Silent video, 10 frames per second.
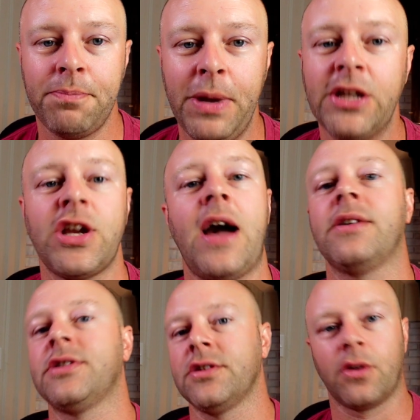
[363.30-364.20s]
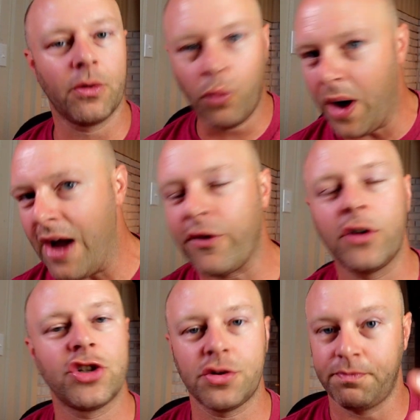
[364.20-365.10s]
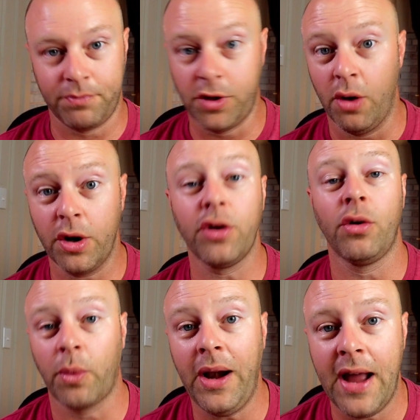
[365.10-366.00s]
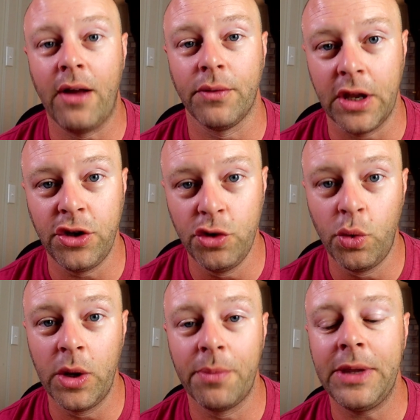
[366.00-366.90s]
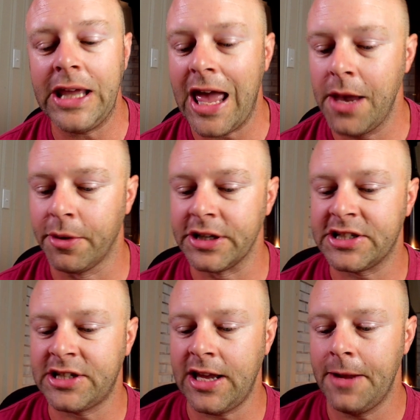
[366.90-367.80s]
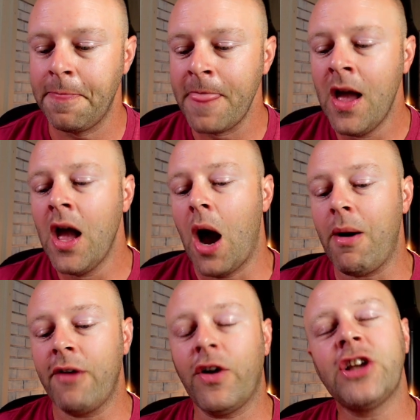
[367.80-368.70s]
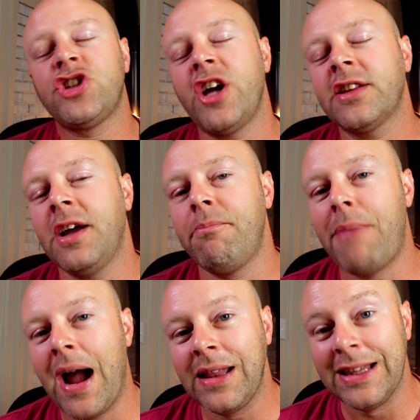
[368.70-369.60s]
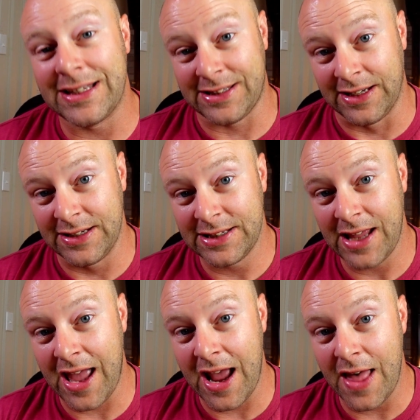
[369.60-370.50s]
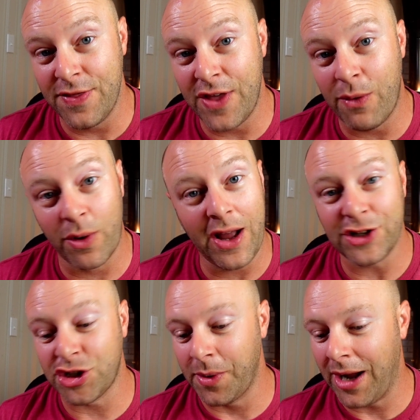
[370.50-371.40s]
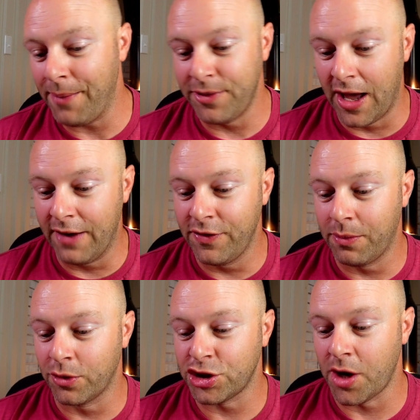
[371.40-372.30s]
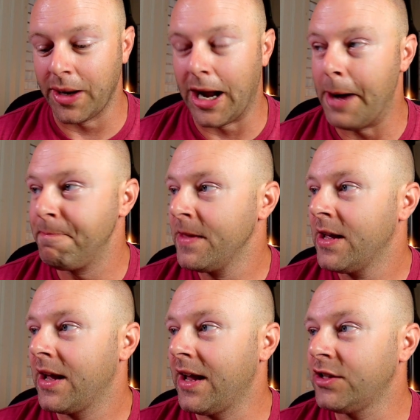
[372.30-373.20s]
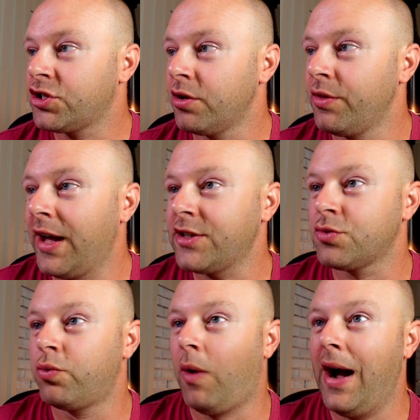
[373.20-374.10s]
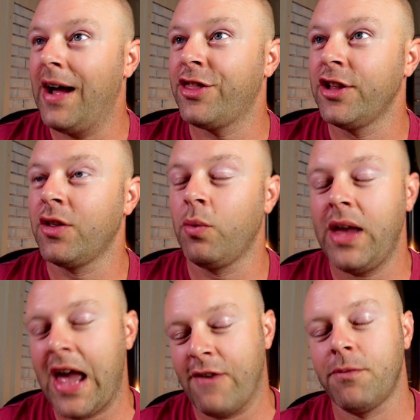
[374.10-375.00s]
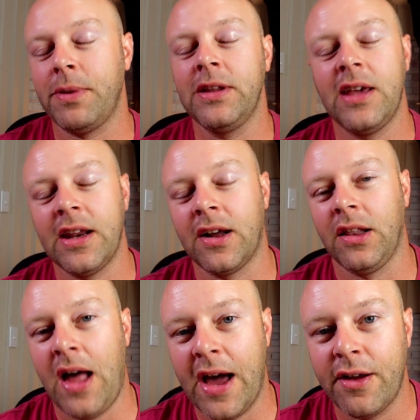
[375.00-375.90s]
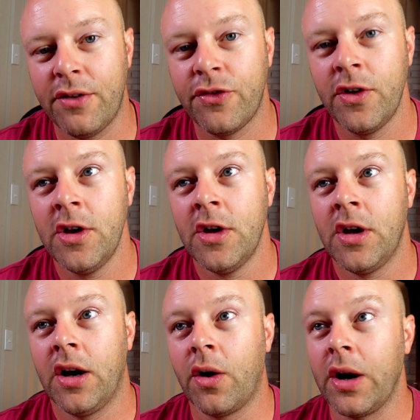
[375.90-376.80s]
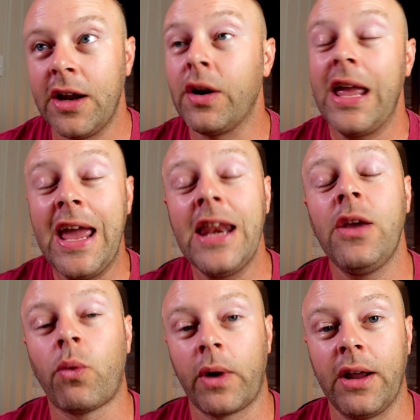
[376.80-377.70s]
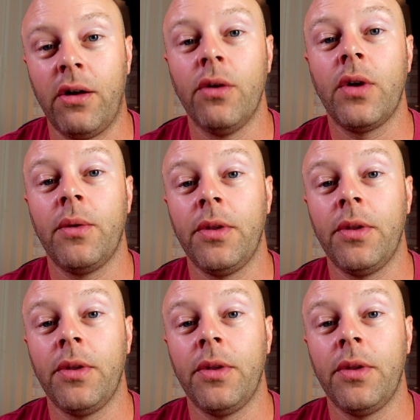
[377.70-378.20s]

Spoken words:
beach houses or wherever. Just go to Google right now and you will be able to see it. However, I checked on my listings and they were not showing up. None of them were showing up. And so that's why I think that we haven't been getting a lot of or any real